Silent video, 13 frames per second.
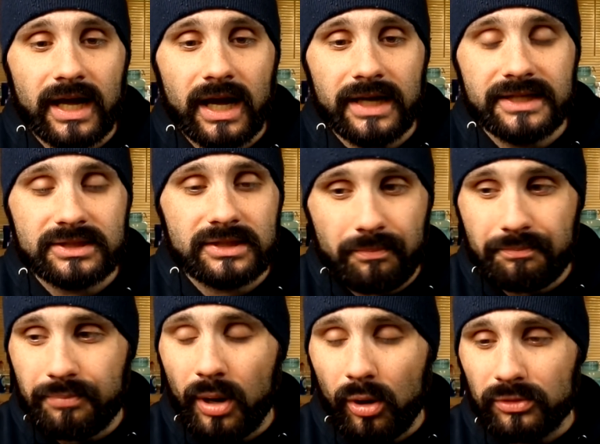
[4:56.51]
and he's
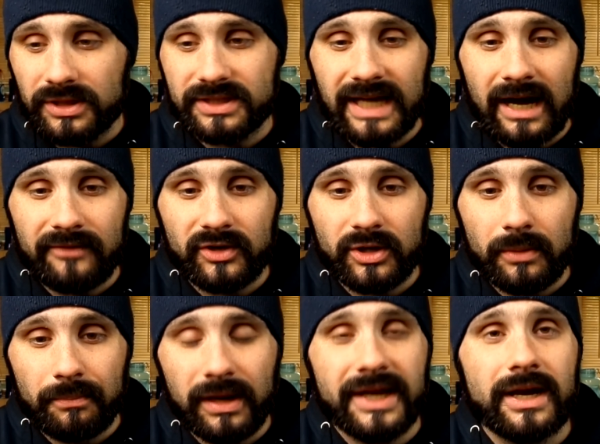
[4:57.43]
pulled us out of a
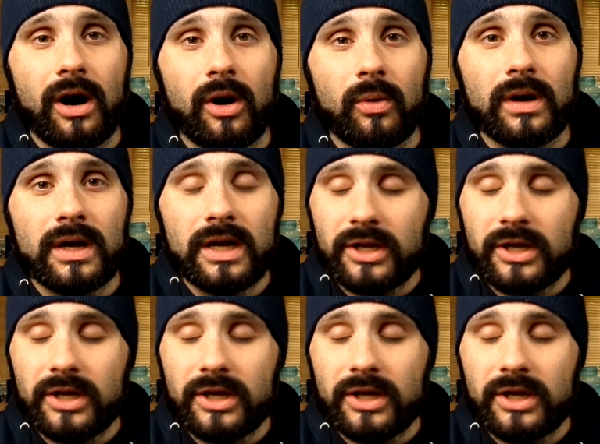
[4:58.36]
complete hole.